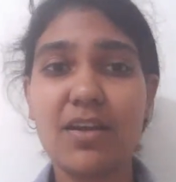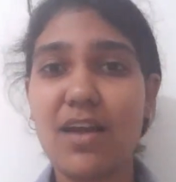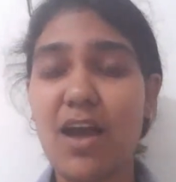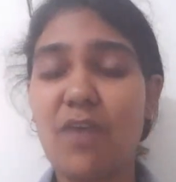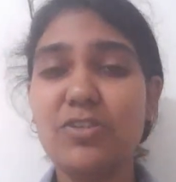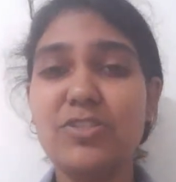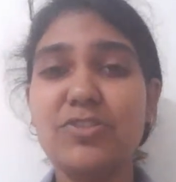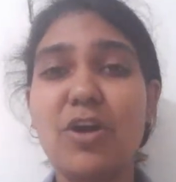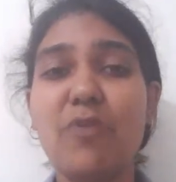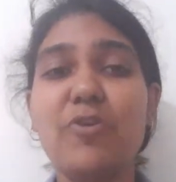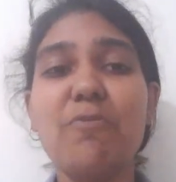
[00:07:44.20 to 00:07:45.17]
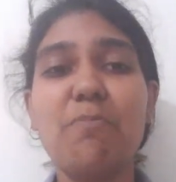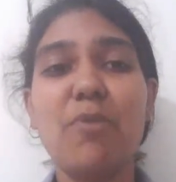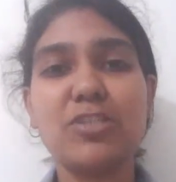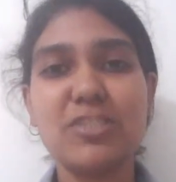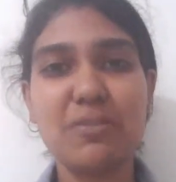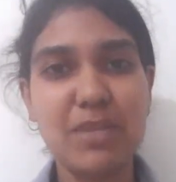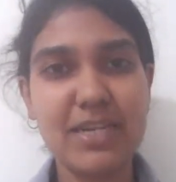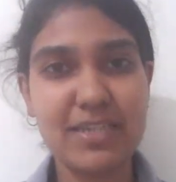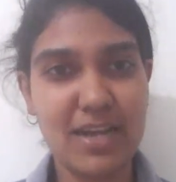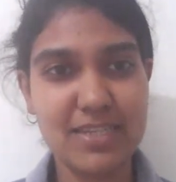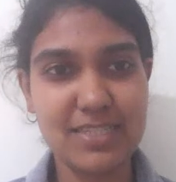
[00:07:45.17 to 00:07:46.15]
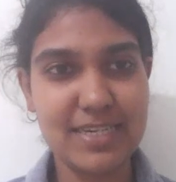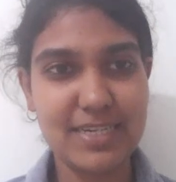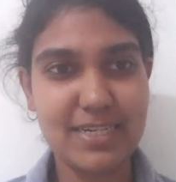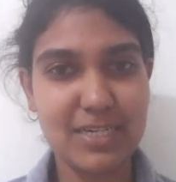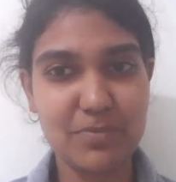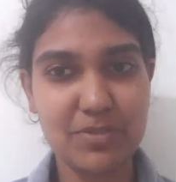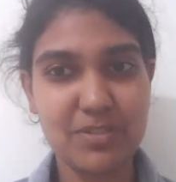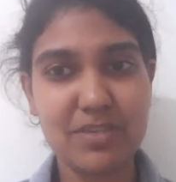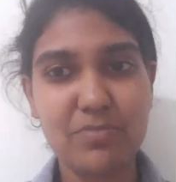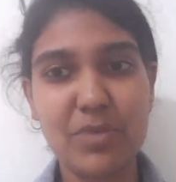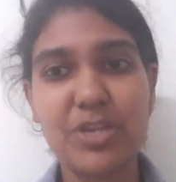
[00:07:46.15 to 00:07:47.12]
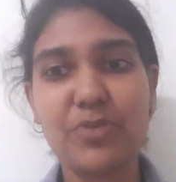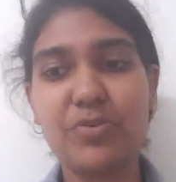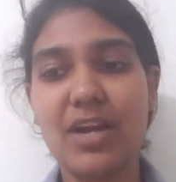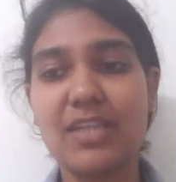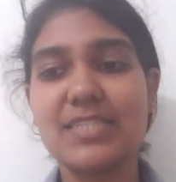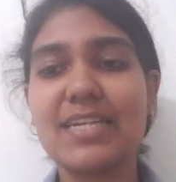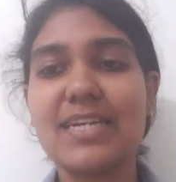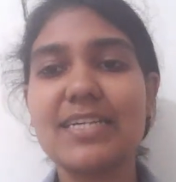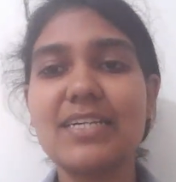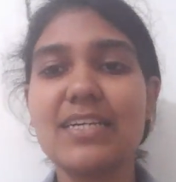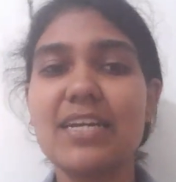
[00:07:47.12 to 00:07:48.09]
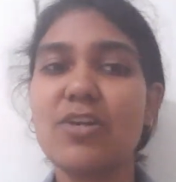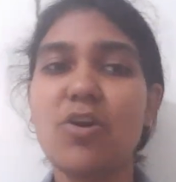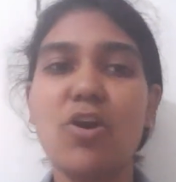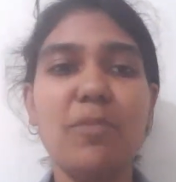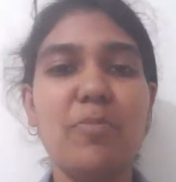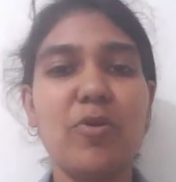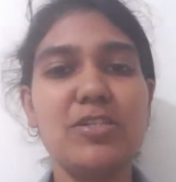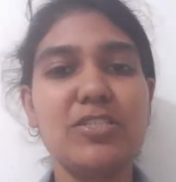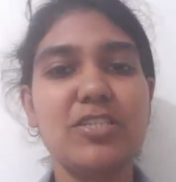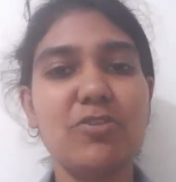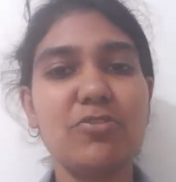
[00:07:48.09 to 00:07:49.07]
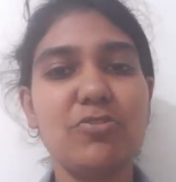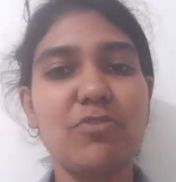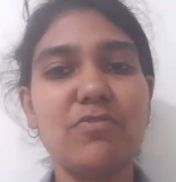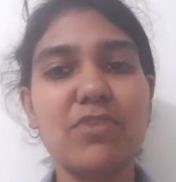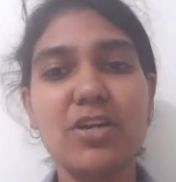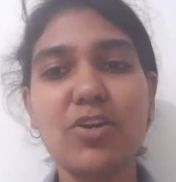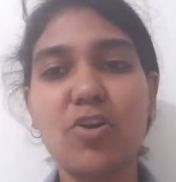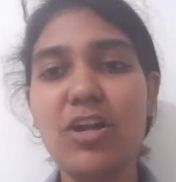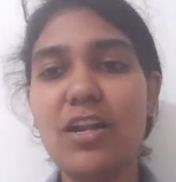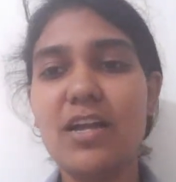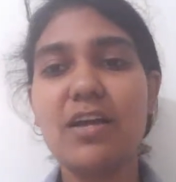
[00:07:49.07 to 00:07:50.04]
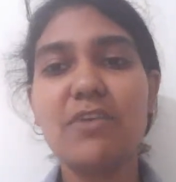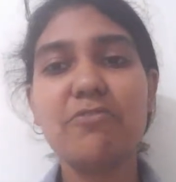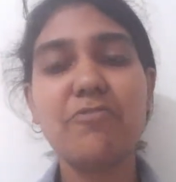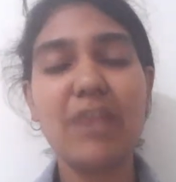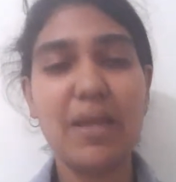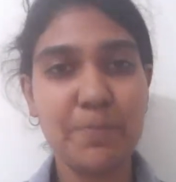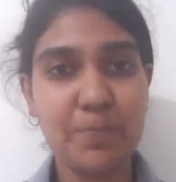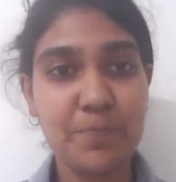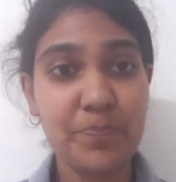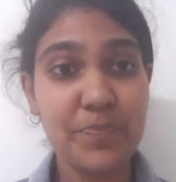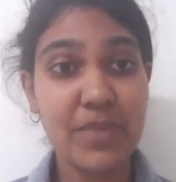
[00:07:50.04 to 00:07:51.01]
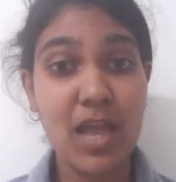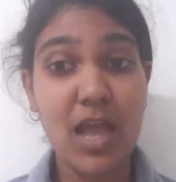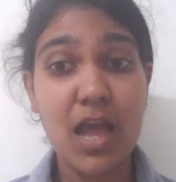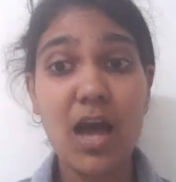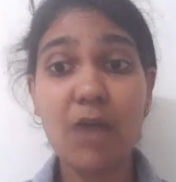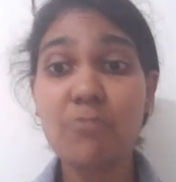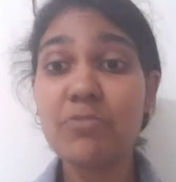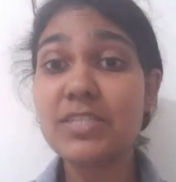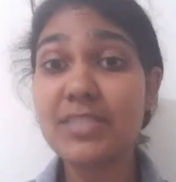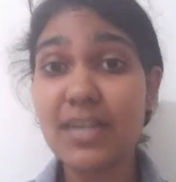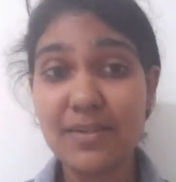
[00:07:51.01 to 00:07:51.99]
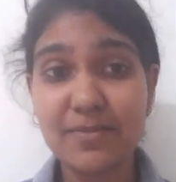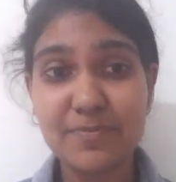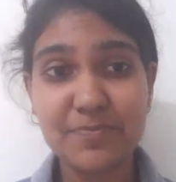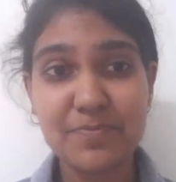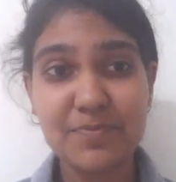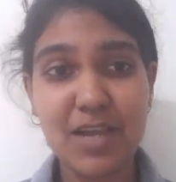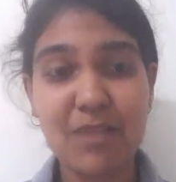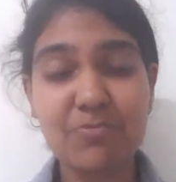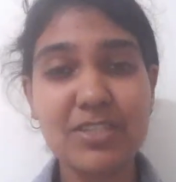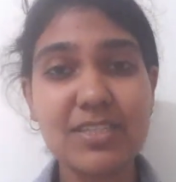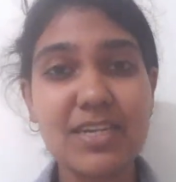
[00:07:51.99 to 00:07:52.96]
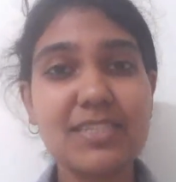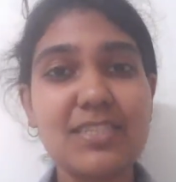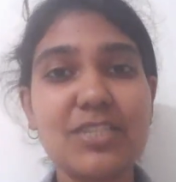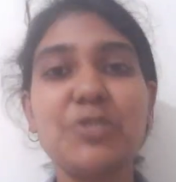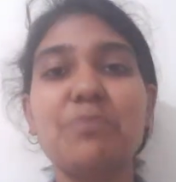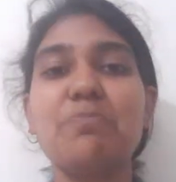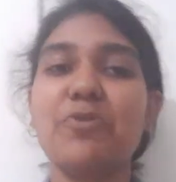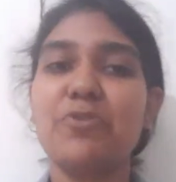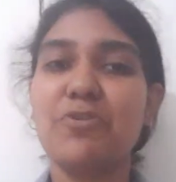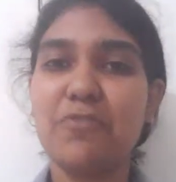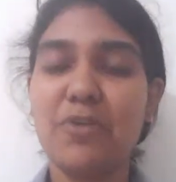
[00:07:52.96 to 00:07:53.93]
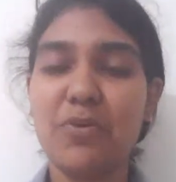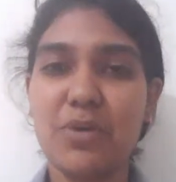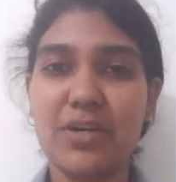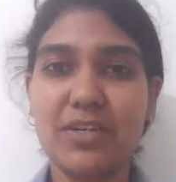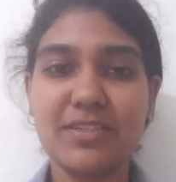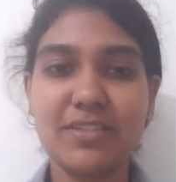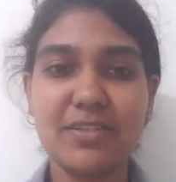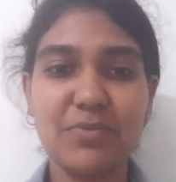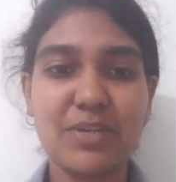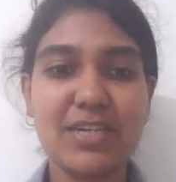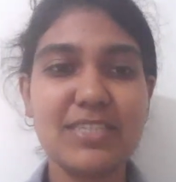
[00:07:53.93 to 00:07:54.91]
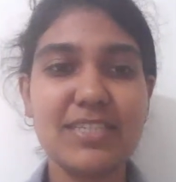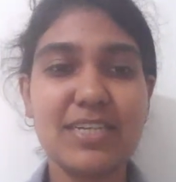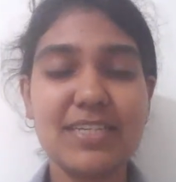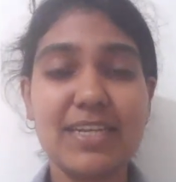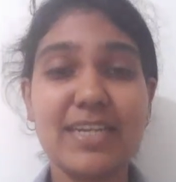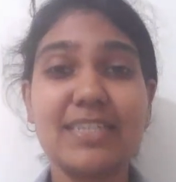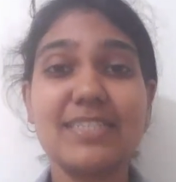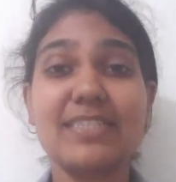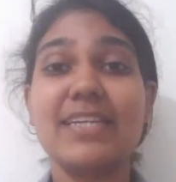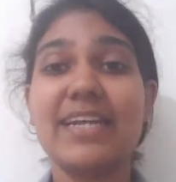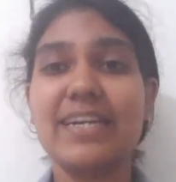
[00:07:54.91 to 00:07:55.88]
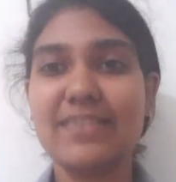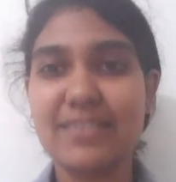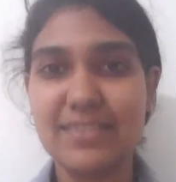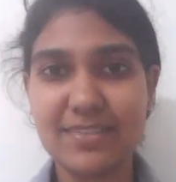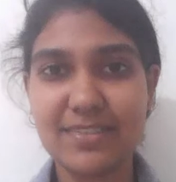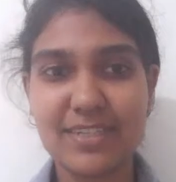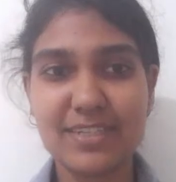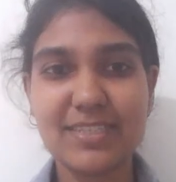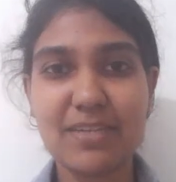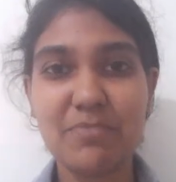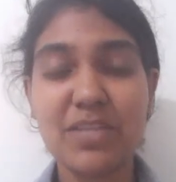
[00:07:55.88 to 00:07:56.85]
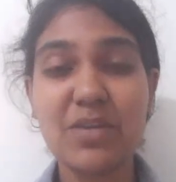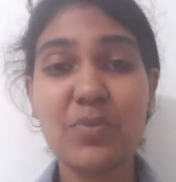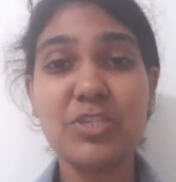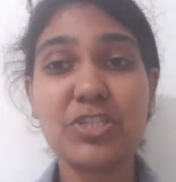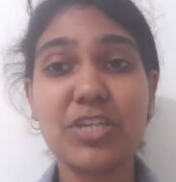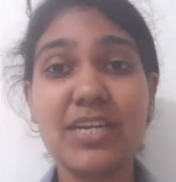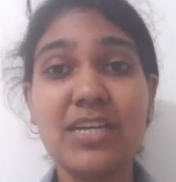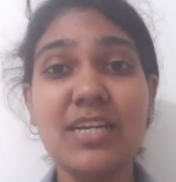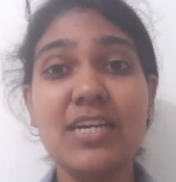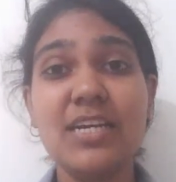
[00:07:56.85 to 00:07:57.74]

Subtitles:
How do you possibly translate kapha? When you translate it, it all boils down to a word called phlegm. Amrita. Amrita is such a beautiful word where it says like it is nectar. It is something which can